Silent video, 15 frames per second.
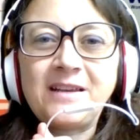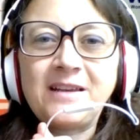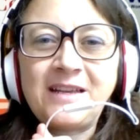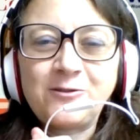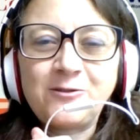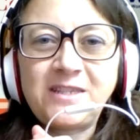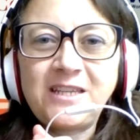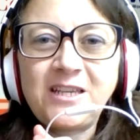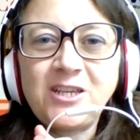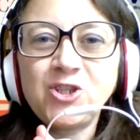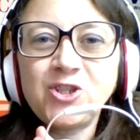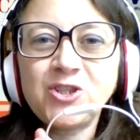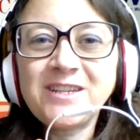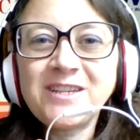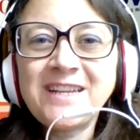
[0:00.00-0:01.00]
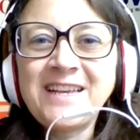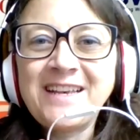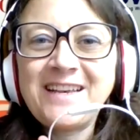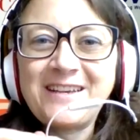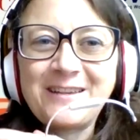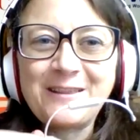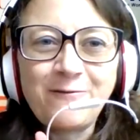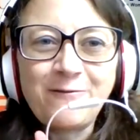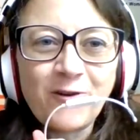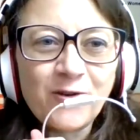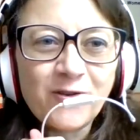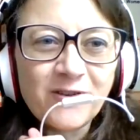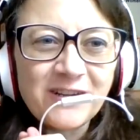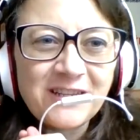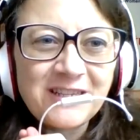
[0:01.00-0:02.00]
Association, the
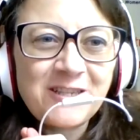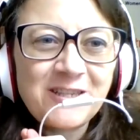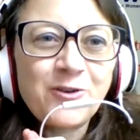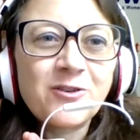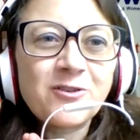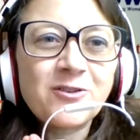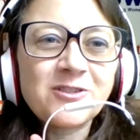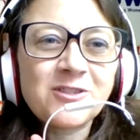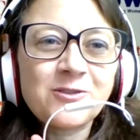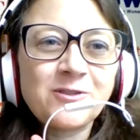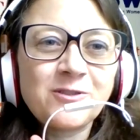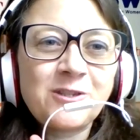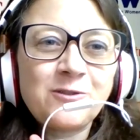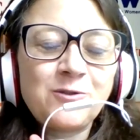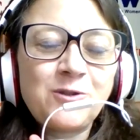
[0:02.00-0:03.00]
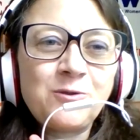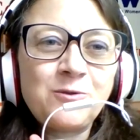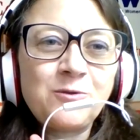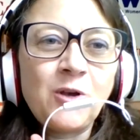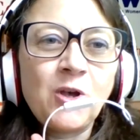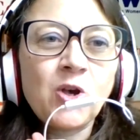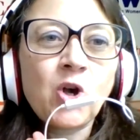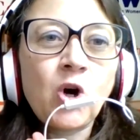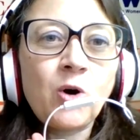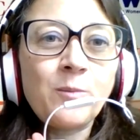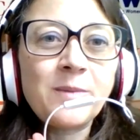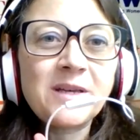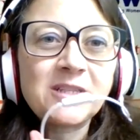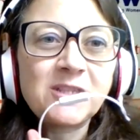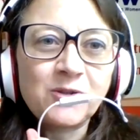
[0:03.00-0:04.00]
floor is yours also to
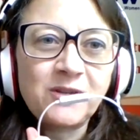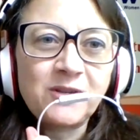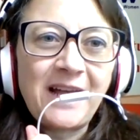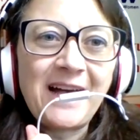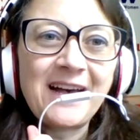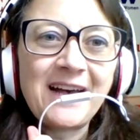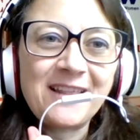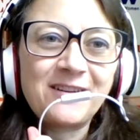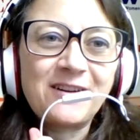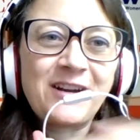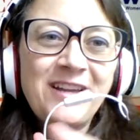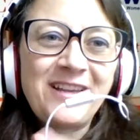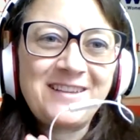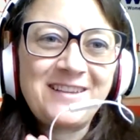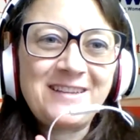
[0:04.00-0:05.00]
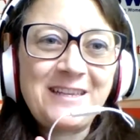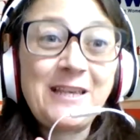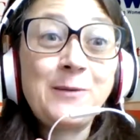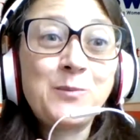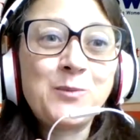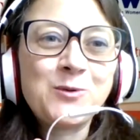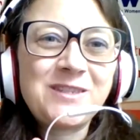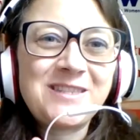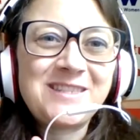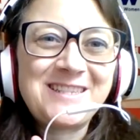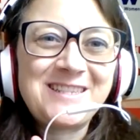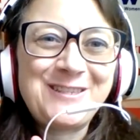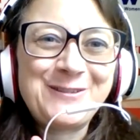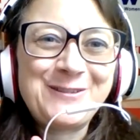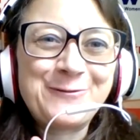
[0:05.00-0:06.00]
comment on other inputs
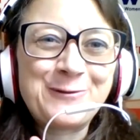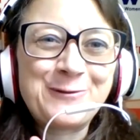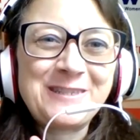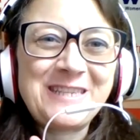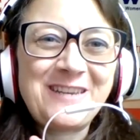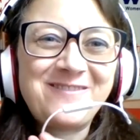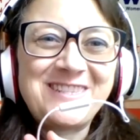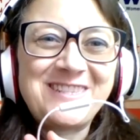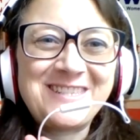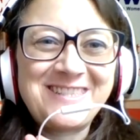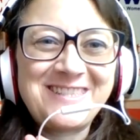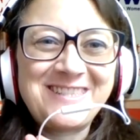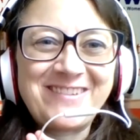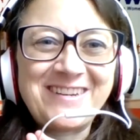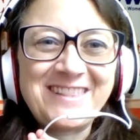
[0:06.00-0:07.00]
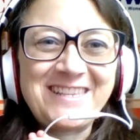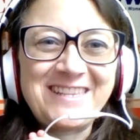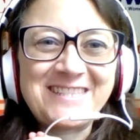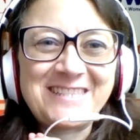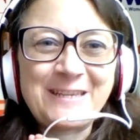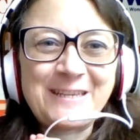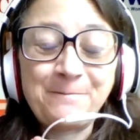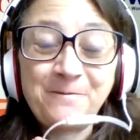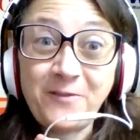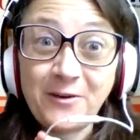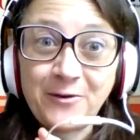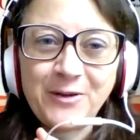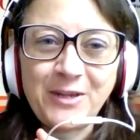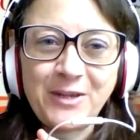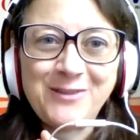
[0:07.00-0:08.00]
that you received during this
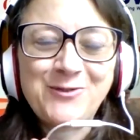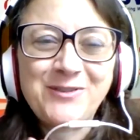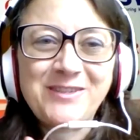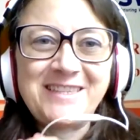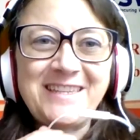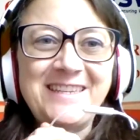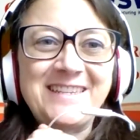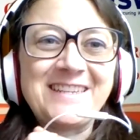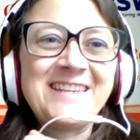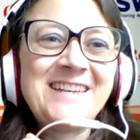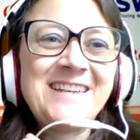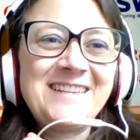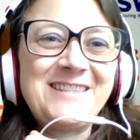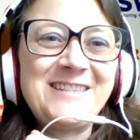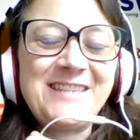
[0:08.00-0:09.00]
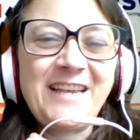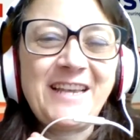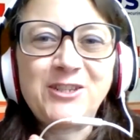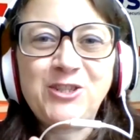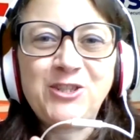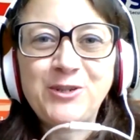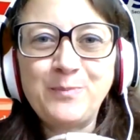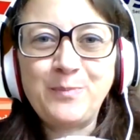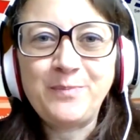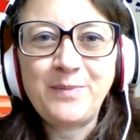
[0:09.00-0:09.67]
very interesting discussion.